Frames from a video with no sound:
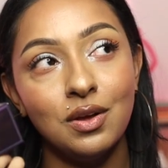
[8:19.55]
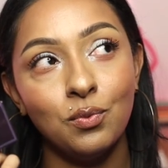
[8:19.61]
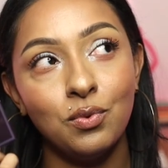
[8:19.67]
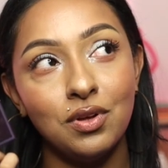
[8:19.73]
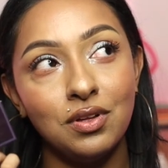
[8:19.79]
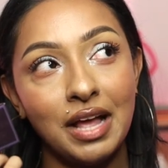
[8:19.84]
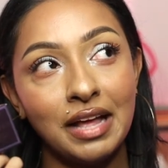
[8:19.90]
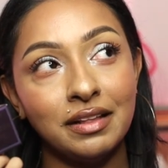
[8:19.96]

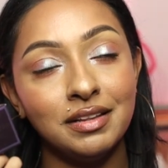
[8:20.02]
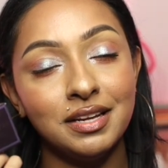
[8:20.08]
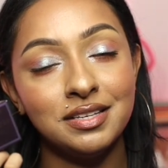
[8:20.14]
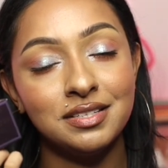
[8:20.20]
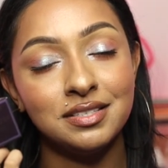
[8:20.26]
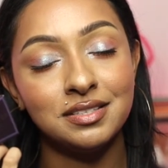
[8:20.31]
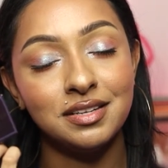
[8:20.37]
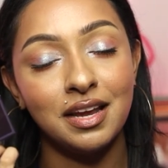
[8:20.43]
Well, at
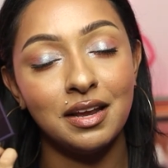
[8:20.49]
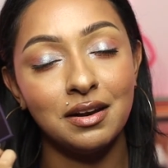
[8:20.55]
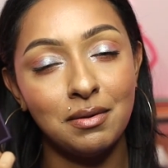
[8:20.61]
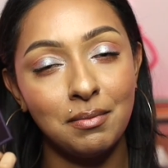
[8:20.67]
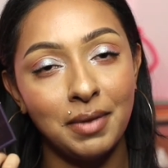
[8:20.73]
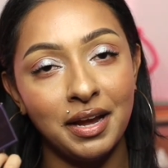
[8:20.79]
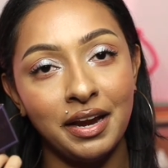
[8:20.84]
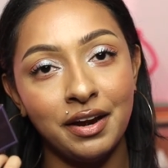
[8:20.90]
least
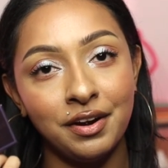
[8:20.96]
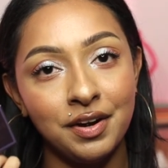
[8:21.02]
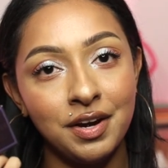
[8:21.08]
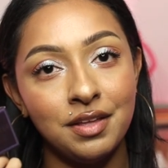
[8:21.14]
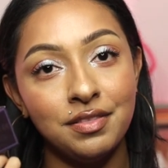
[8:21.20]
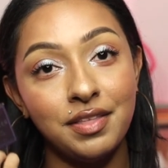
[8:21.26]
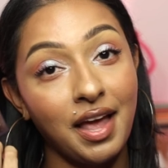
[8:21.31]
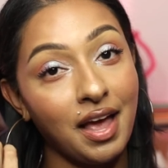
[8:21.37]
in my
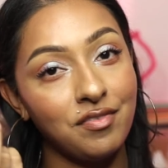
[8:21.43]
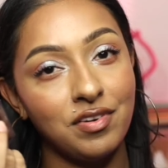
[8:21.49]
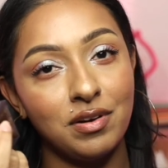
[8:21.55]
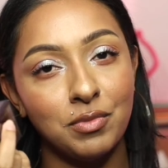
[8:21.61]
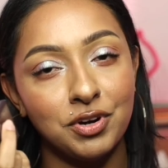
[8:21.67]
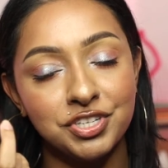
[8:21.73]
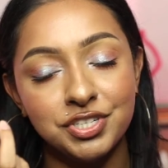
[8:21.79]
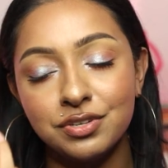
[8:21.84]
area, they have it
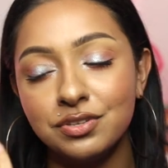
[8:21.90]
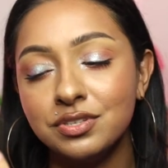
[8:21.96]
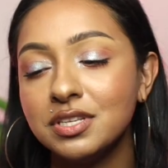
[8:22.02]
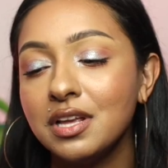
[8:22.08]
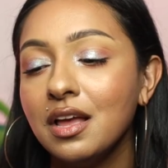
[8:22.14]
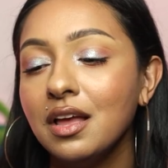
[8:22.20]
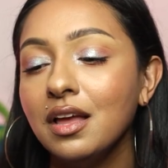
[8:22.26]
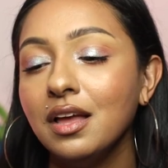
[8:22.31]
at Marshall's.